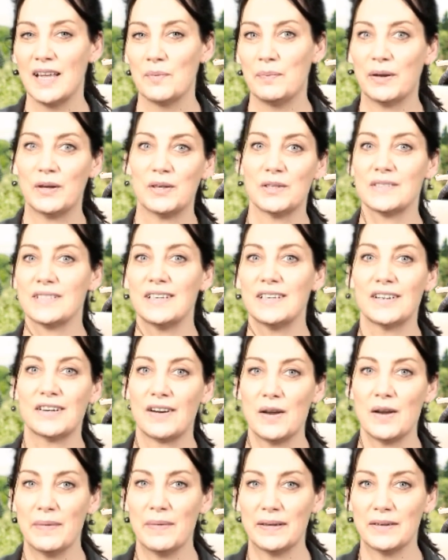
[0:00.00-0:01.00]
because an
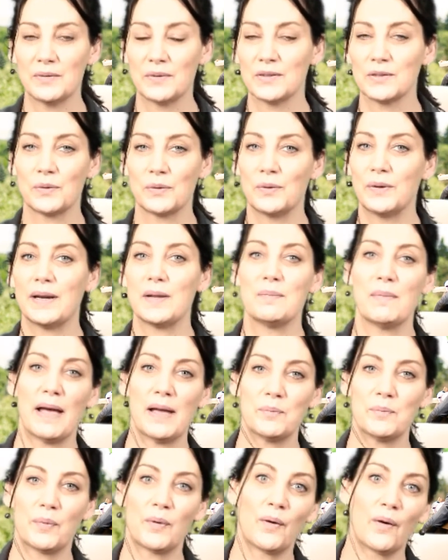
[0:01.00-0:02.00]
agreement was already
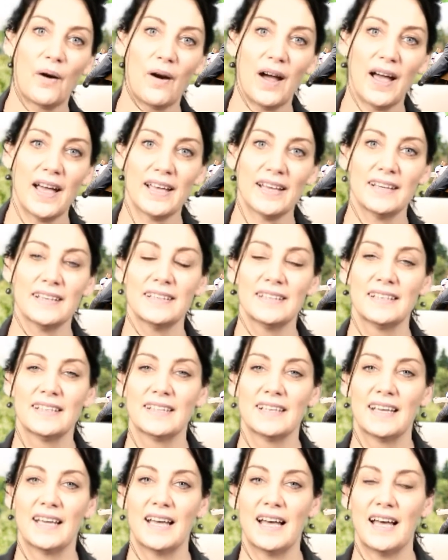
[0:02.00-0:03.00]
made prior
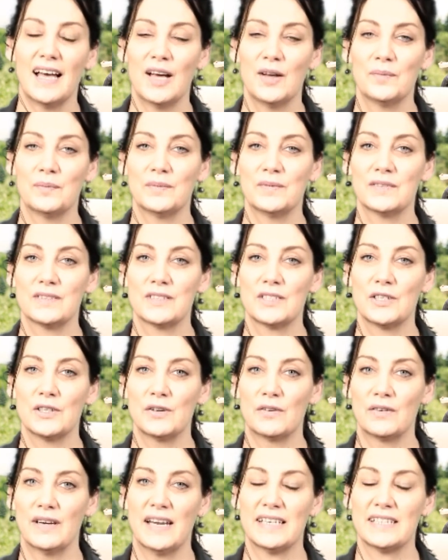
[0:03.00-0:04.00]
to
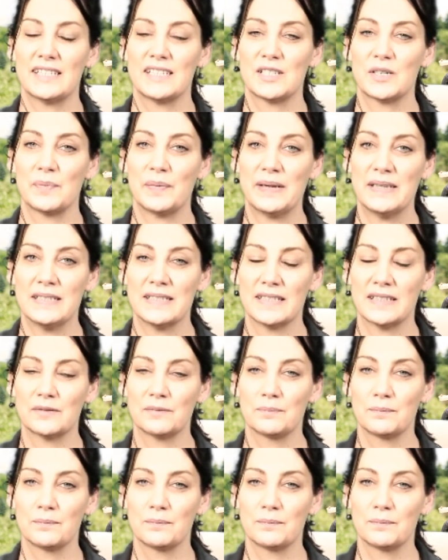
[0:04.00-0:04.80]
your relationship ending.